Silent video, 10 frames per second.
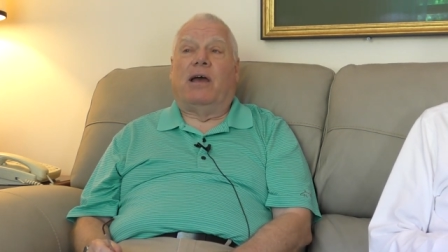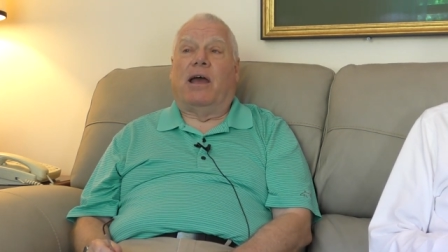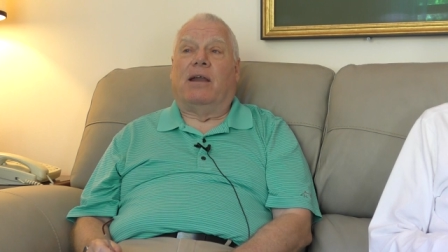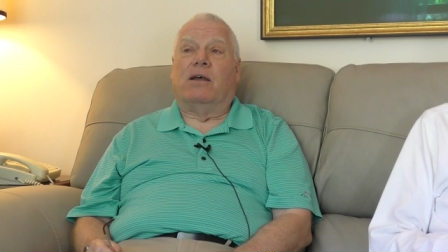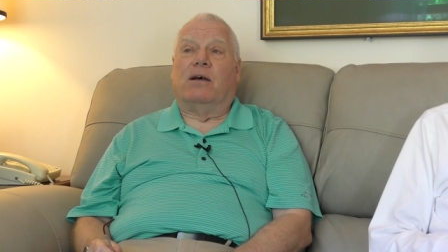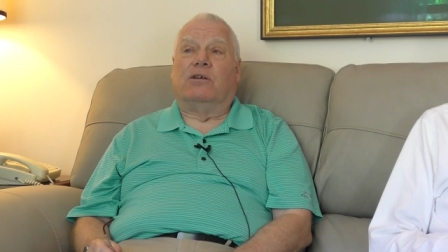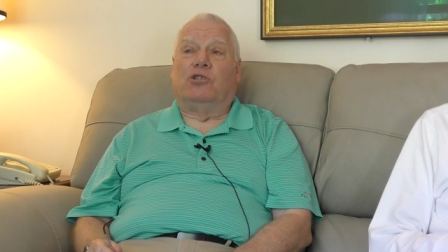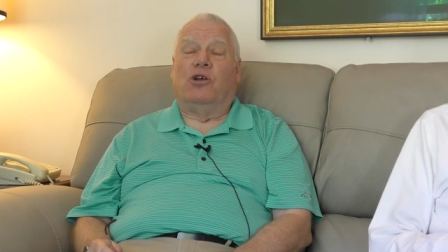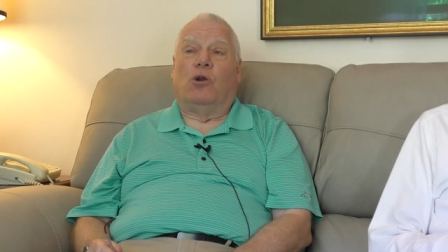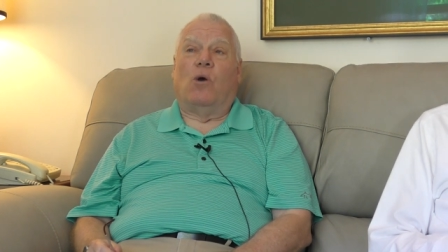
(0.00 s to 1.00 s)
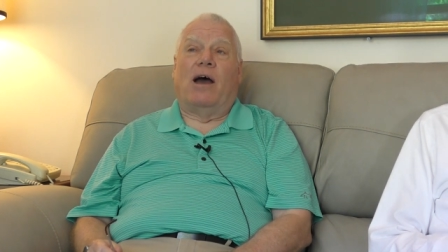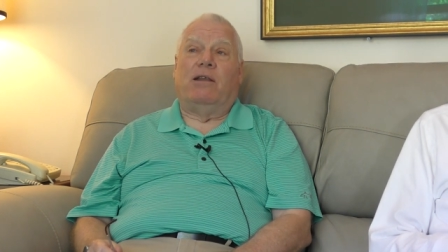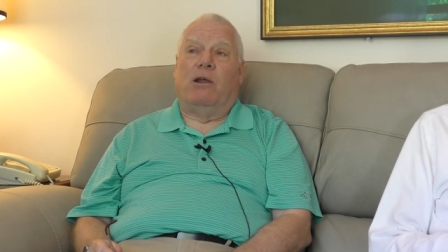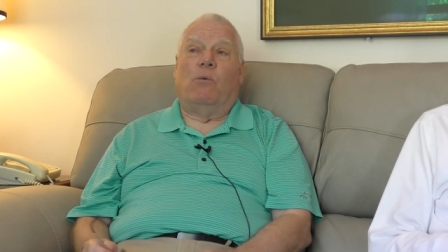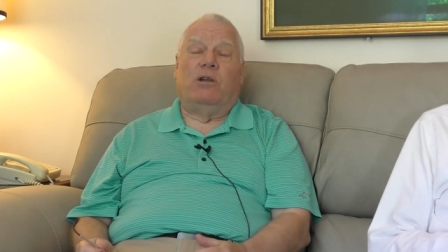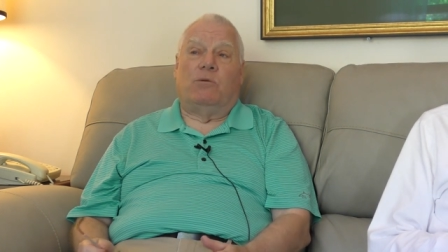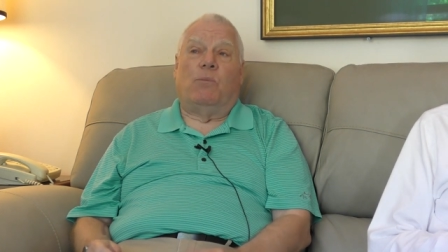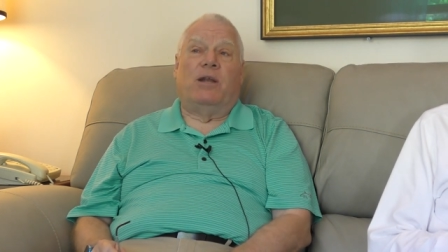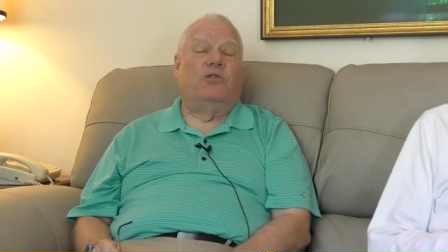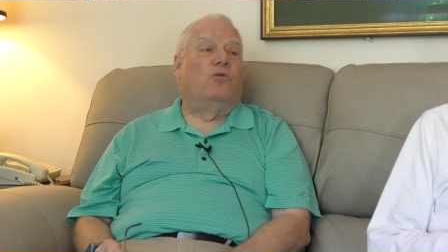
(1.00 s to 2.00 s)
And uh, so you go out, and then we
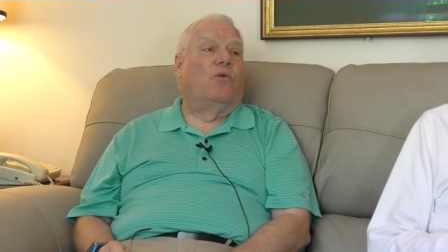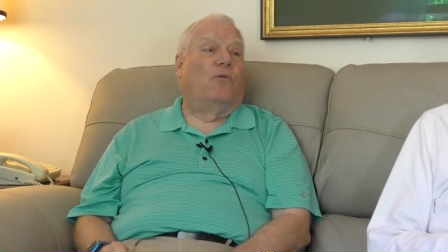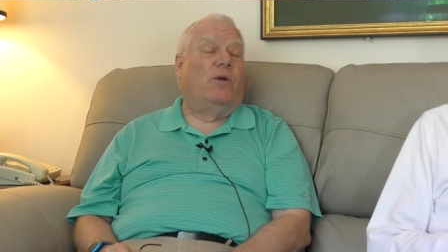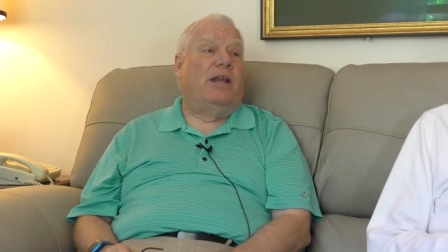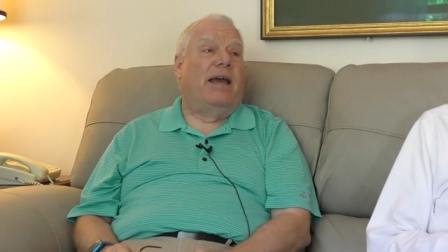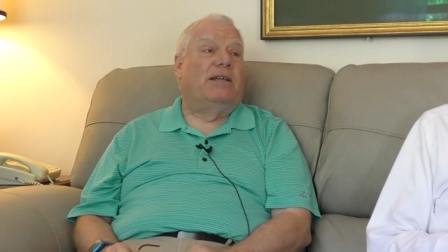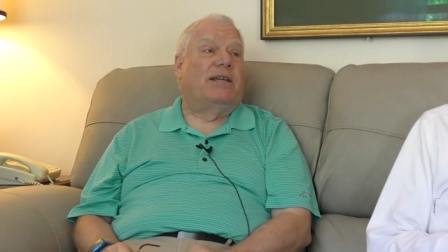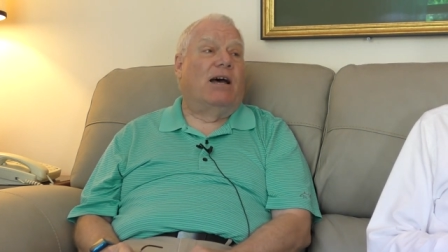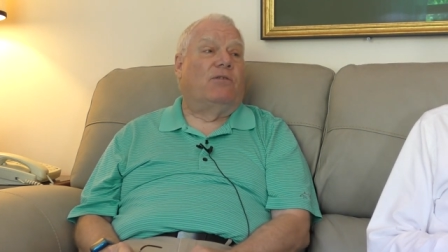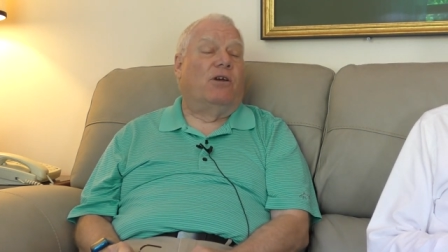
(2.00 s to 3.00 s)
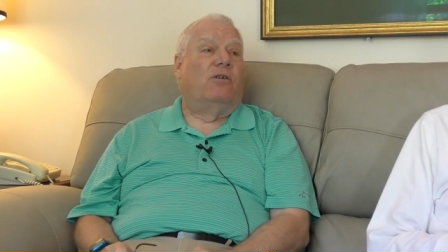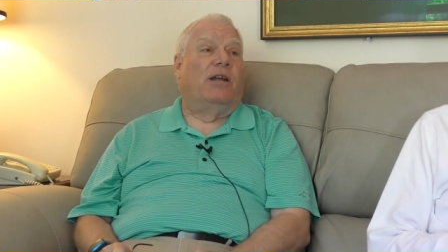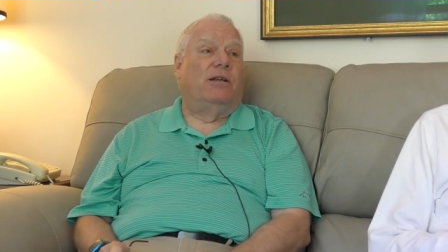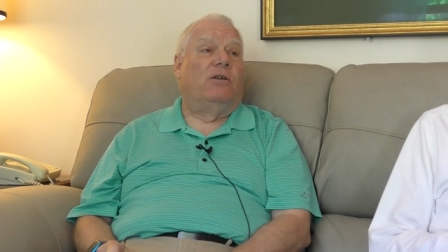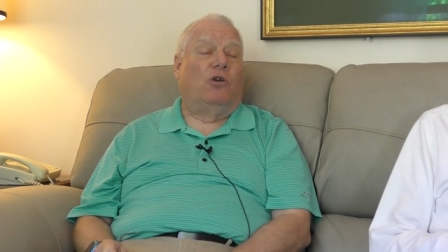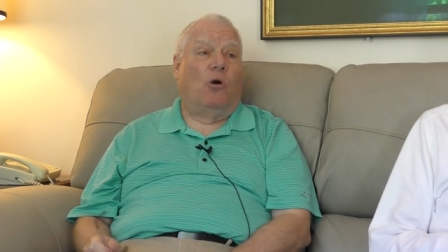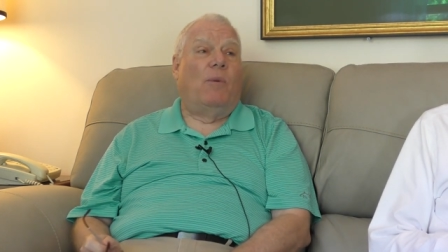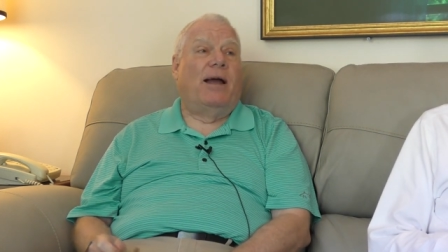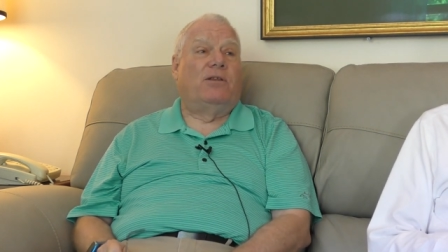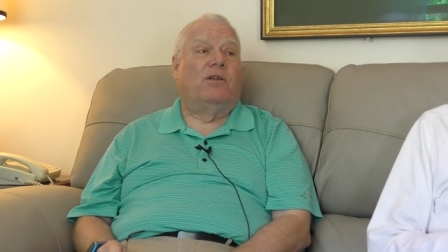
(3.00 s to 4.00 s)
spend two or three days out there, and then go
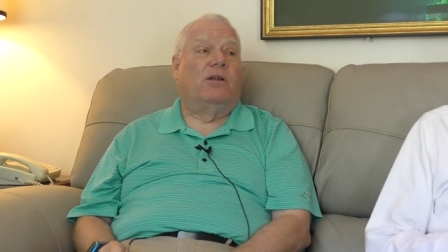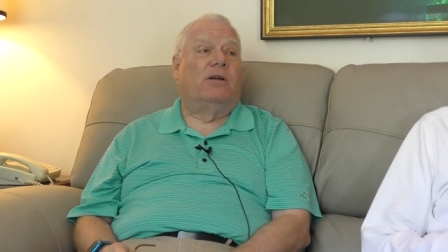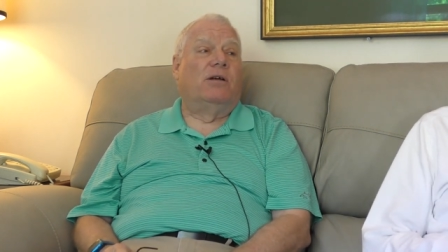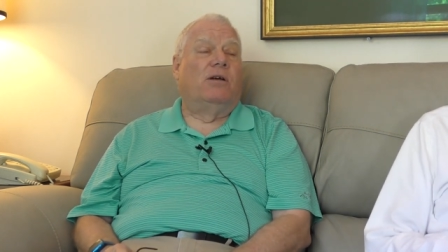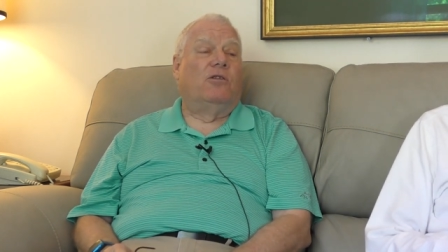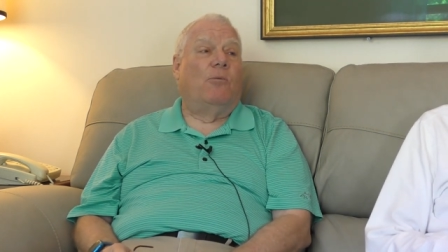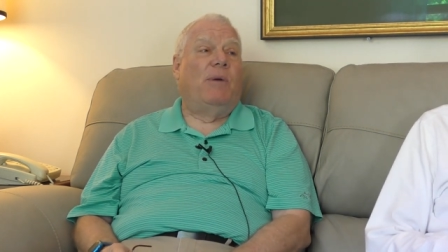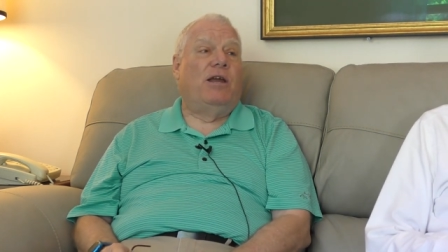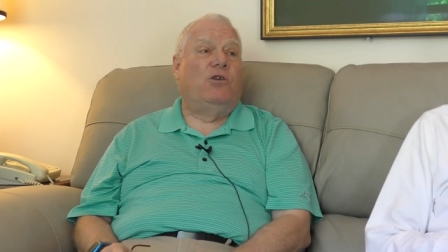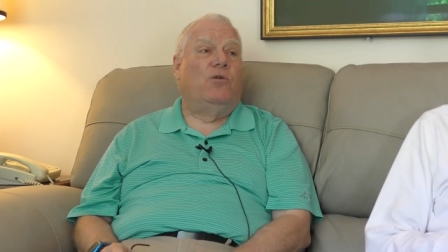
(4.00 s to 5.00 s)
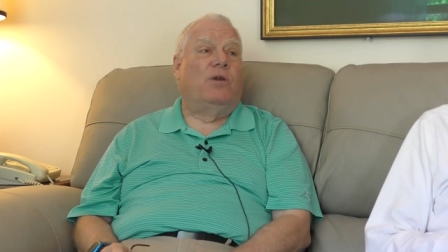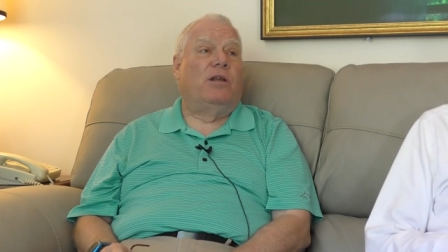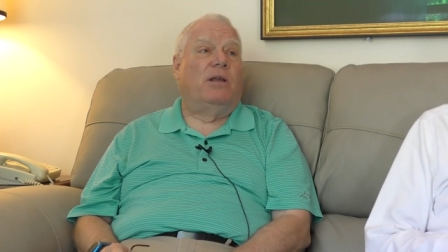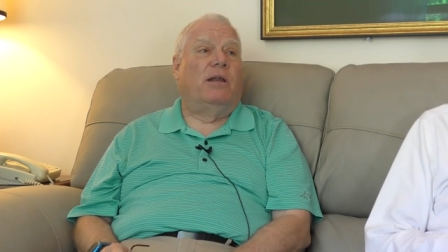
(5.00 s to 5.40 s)
back to the, the main unit.